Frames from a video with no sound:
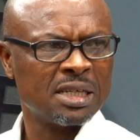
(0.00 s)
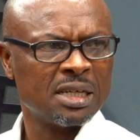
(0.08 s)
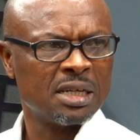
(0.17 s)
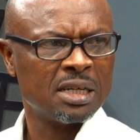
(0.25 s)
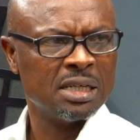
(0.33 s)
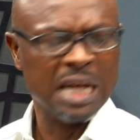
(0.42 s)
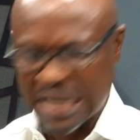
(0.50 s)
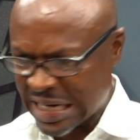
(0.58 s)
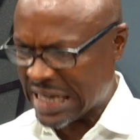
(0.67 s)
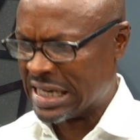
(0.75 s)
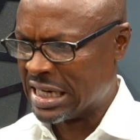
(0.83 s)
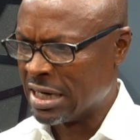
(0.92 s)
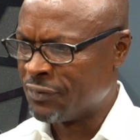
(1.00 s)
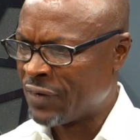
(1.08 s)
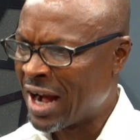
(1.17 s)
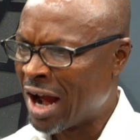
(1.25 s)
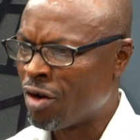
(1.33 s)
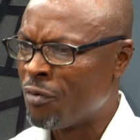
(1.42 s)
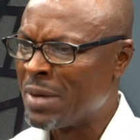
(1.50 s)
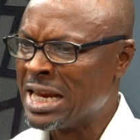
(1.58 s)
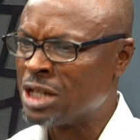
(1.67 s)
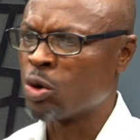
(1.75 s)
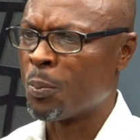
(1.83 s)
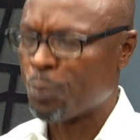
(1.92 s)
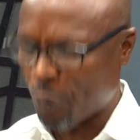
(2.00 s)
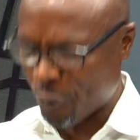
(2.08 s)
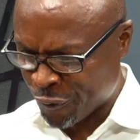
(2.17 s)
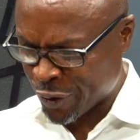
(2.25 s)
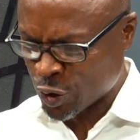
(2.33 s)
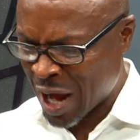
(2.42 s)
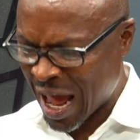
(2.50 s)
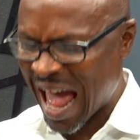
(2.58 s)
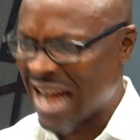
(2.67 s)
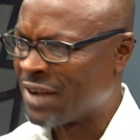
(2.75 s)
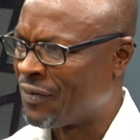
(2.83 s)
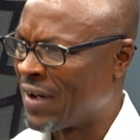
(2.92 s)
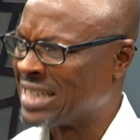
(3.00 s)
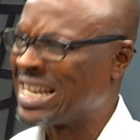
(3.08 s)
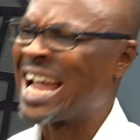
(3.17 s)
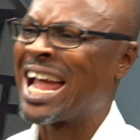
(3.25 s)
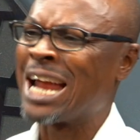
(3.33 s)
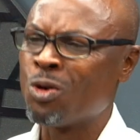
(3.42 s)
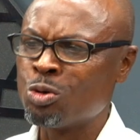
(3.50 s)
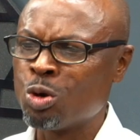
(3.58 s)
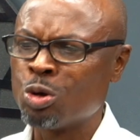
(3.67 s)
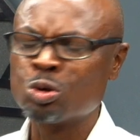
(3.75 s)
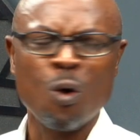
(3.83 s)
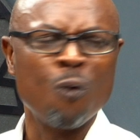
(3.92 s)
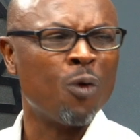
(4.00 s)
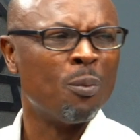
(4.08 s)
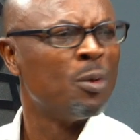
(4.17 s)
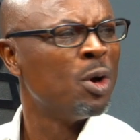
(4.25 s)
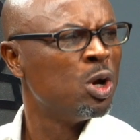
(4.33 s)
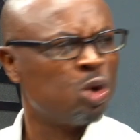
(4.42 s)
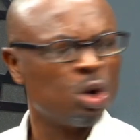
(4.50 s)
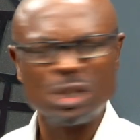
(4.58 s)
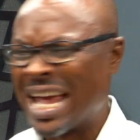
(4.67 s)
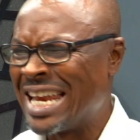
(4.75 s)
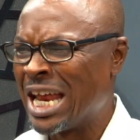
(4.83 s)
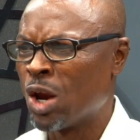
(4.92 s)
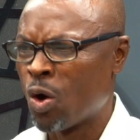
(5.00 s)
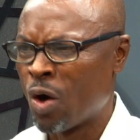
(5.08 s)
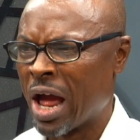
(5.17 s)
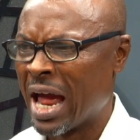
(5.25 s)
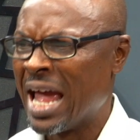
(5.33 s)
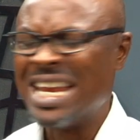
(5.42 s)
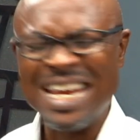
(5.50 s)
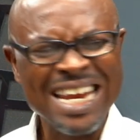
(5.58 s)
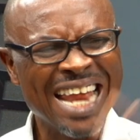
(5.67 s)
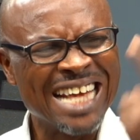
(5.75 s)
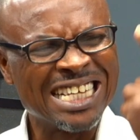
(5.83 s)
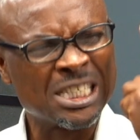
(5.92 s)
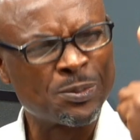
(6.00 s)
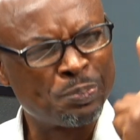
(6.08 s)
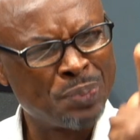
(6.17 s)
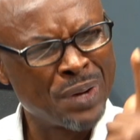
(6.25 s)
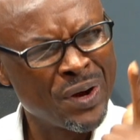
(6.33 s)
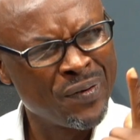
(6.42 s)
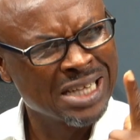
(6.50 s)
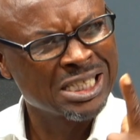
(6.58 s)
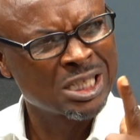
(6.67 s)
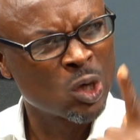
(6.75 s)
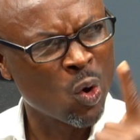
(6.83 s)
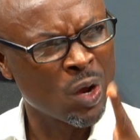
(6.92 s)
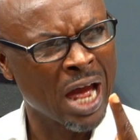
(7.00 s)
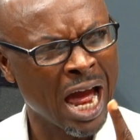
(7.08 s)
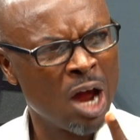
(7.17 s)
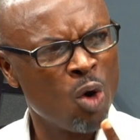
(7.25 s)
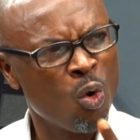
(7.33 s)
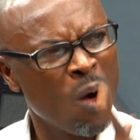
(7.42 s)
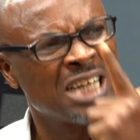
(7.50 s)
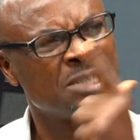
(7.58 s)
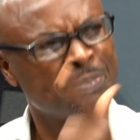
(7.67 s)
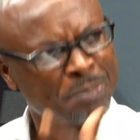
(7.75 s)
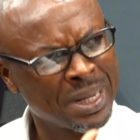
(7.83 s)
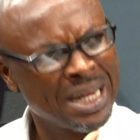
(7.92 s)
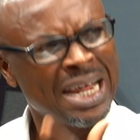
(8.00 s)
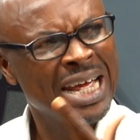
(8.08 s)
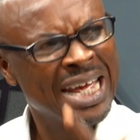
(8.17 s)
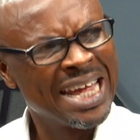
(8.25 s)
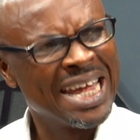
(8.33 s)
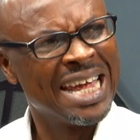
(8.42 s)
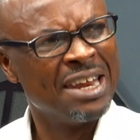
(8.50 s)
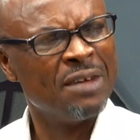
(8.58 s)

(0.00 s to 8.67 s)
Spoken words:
they need. The federal government needs some professional advice that cannot just come from just any lawyer. They need experienced lawyer who has been in